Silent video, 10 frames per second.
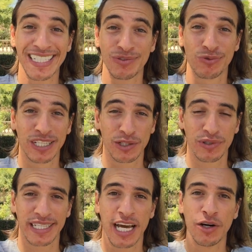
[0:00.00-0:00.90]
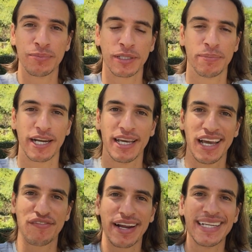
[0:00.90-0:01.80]
It really, really helped me. But
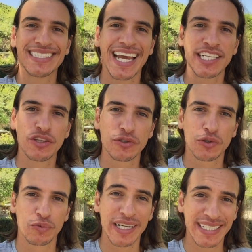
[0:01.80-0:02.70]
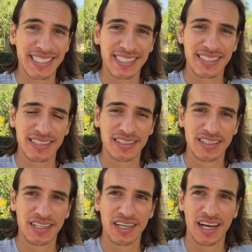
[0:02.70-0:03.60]
if I didn't take those risks,
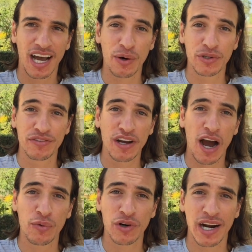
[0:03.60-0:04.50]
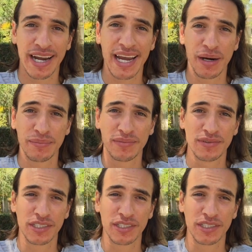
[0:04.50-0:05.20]
I wouldn't have got where I am.